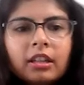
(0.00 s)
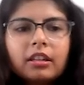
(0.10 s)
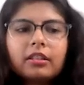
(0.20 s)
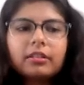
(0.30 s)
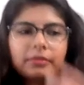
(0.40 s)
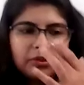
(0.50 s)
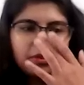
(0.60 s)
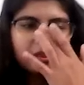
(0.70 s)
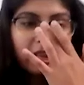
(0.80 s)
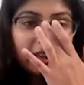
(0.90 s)

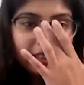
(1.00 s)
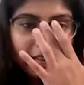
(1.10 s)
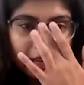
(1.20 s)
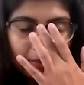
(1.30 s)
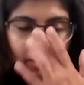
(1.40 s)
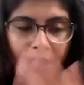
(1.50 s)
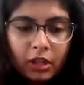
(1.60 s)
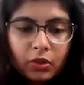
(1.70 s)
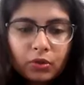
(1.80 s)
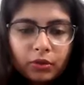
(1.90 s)
that time.
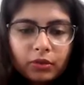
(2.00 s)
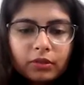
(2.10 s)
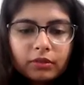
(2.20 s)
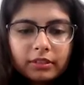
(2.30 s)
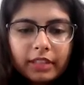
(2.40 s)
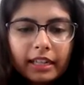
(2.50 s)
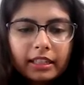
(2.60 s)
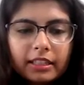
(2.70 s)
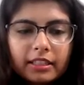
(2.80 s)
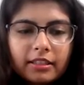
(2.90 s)
So
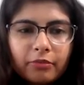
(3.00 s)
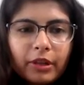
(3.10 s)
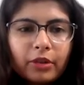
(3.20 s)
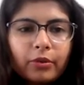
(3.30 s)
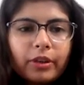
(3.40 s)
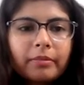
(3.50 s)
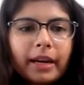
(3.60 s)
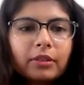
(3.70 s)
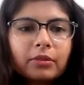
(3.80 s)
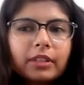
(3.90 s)
that is, we are going
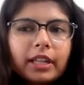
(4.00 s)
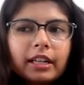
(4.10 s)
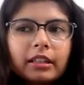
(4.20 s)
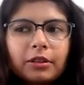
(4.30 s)
back to that.